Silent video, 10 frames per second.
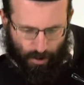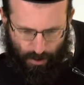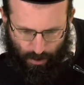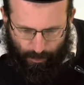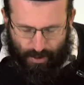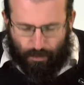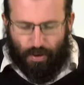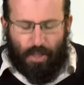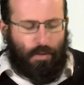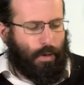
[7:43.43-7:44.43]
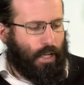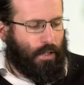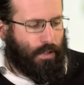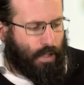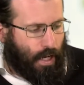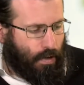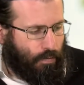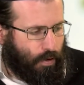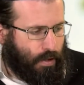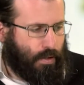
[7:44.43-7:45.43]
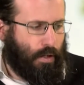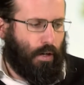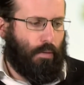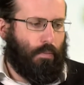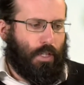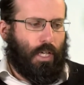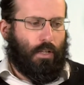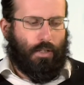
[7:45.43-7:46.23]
Yom Ha'atzmaut, the Independence Day for this Medina,